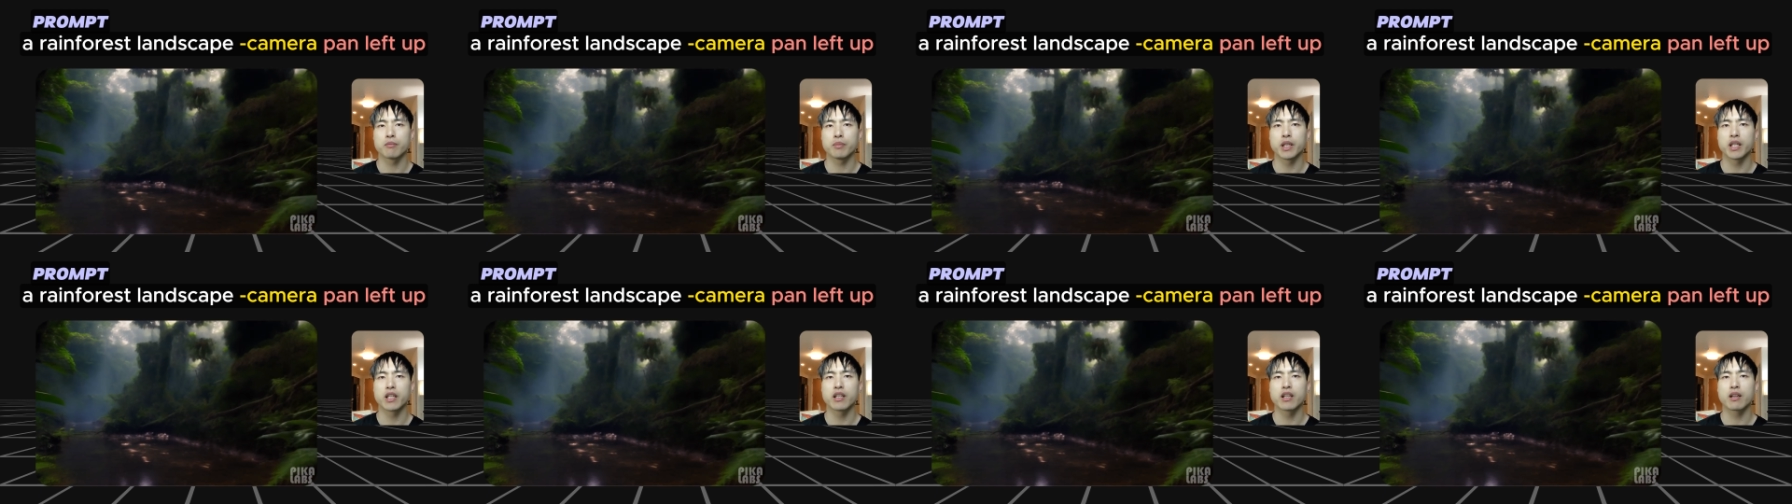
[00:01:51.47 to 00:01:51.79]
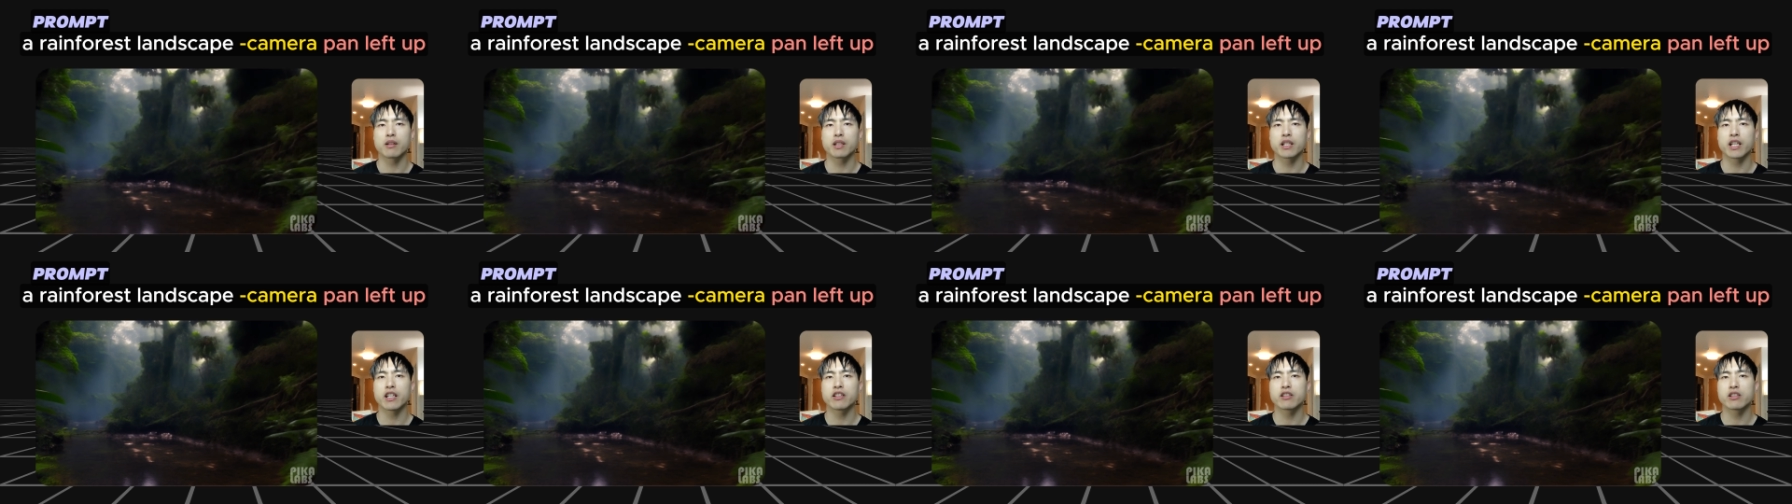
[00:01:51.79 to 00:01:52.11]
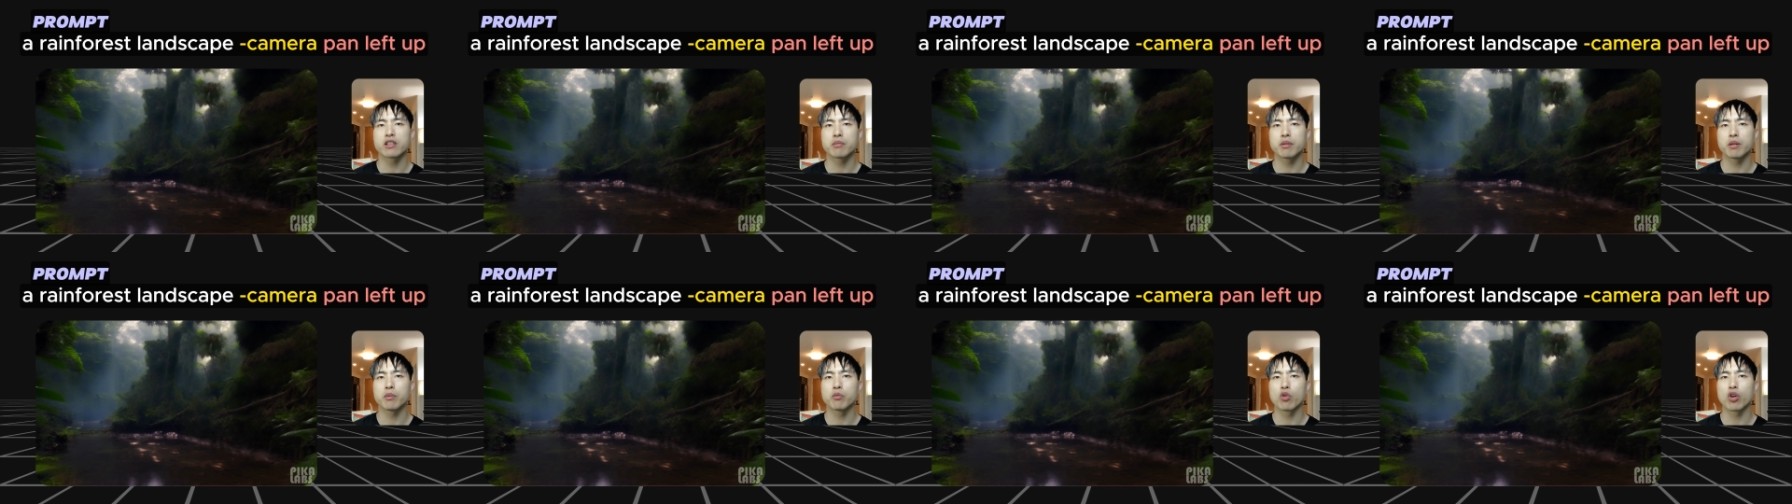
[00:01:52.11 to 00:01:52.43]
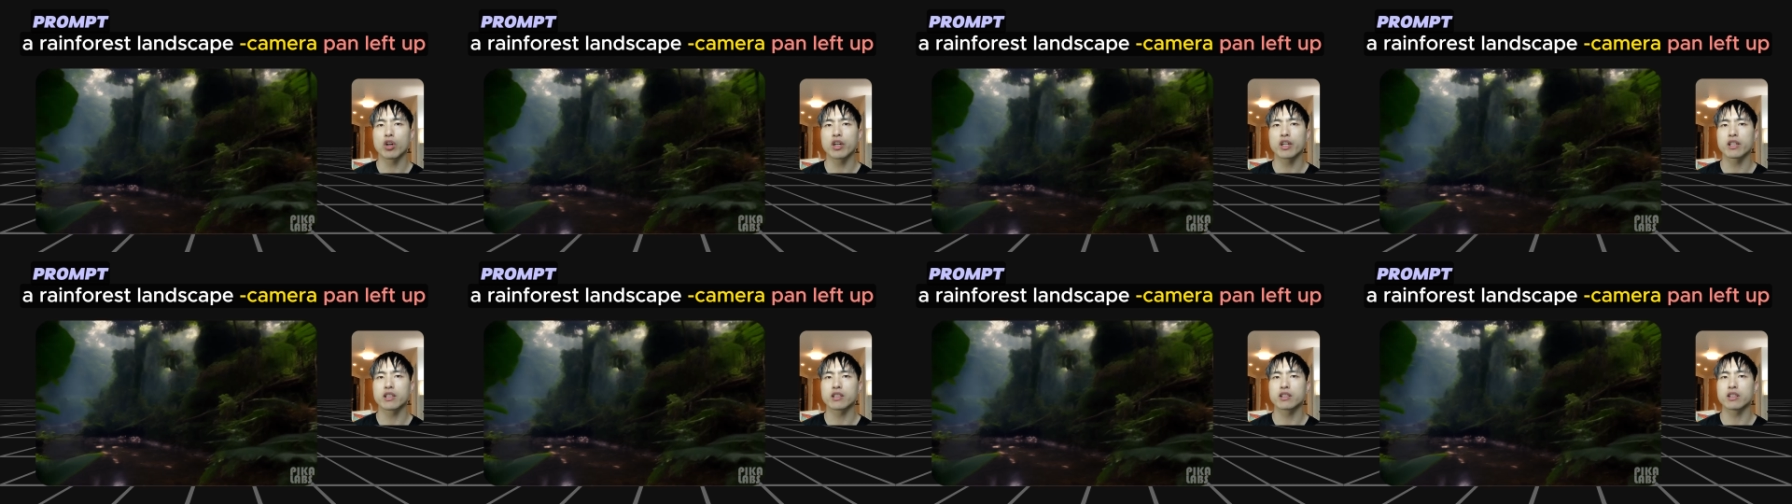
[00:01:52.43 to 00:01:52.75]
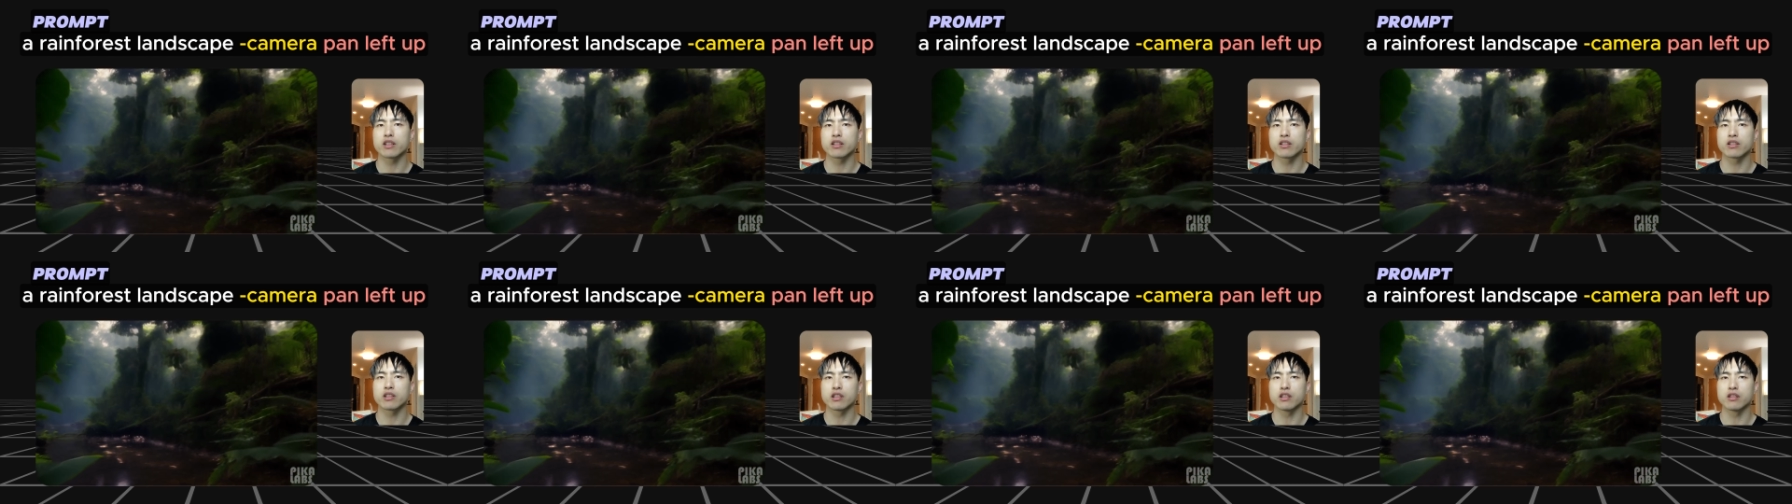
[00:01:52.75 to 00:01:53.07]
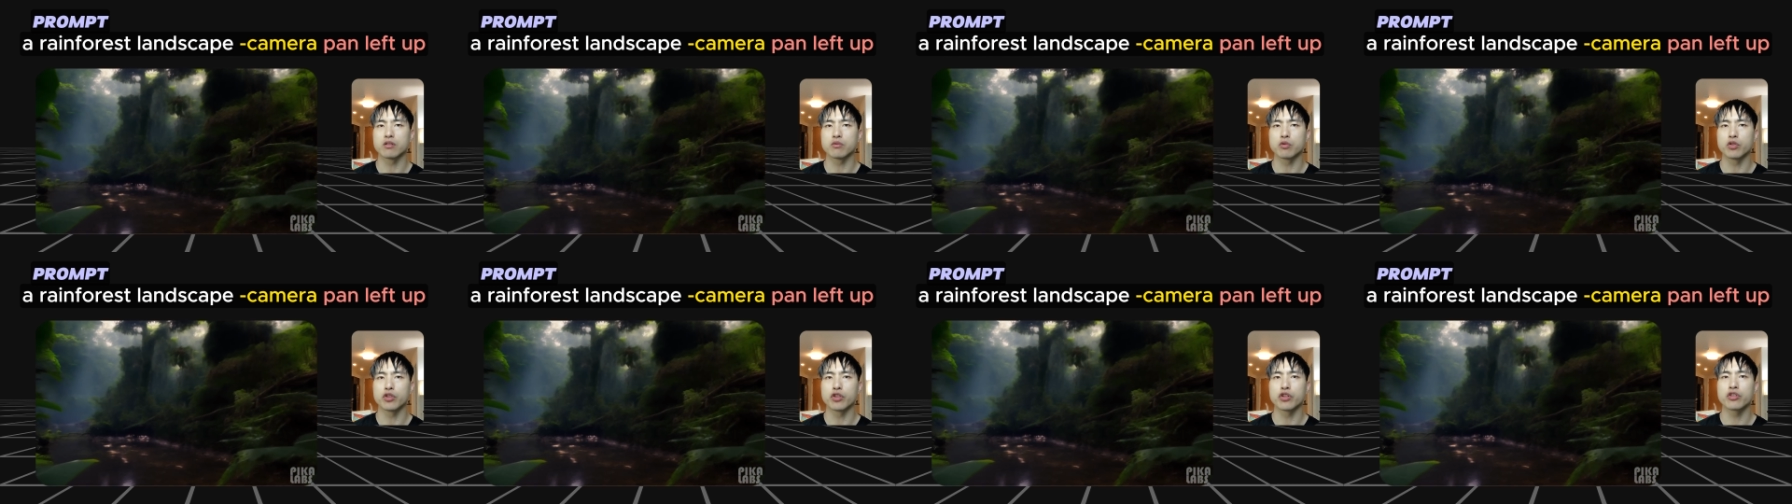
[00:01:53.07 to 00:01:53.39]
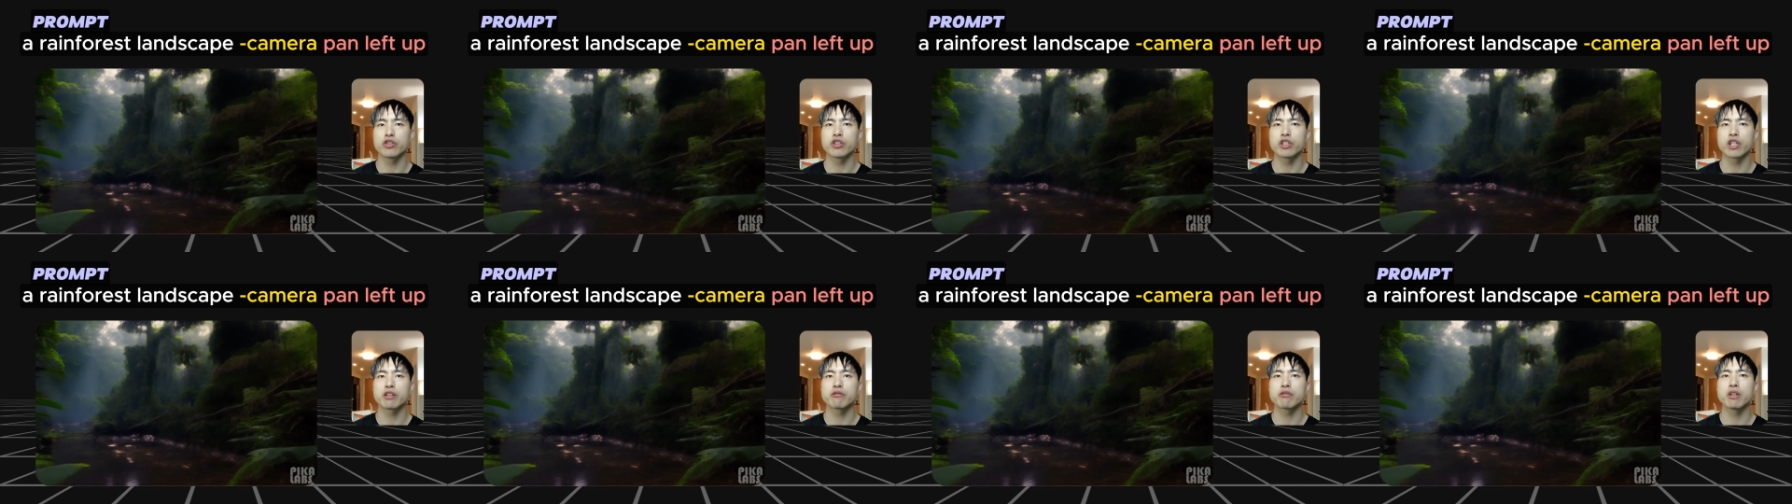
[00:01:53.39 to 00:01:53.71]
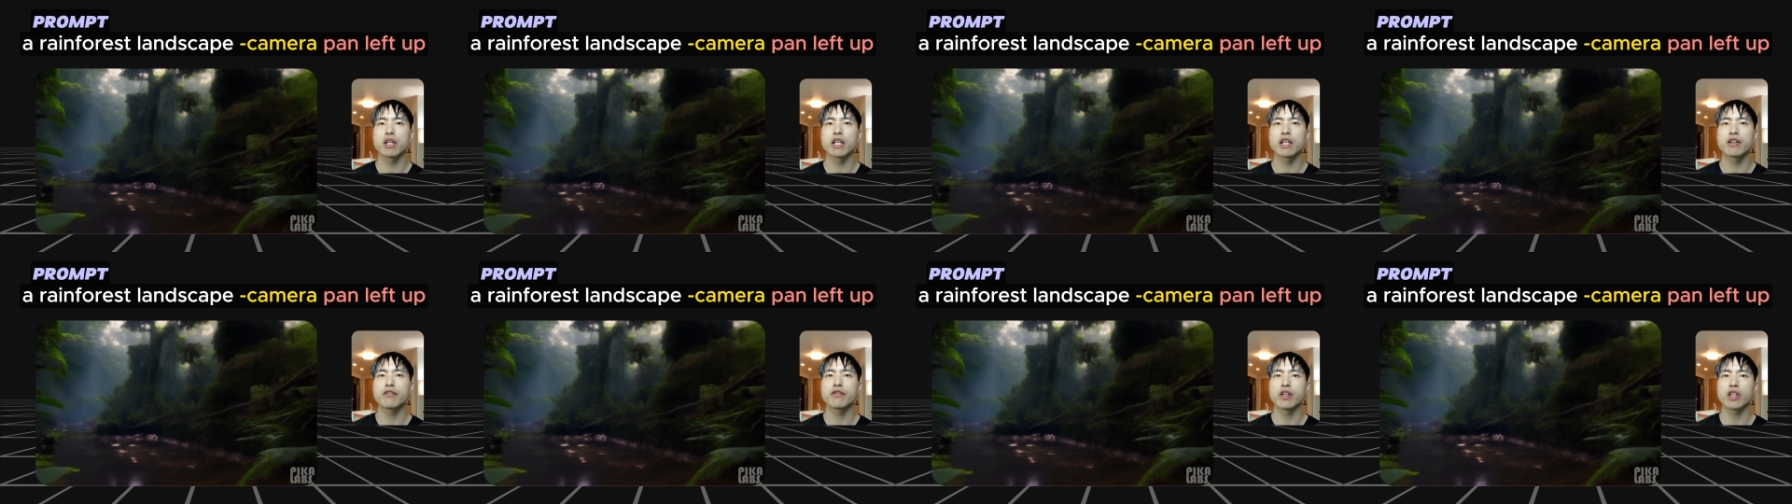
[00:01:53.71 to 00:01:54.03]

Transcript: Pika tends to be more consistent when you're generating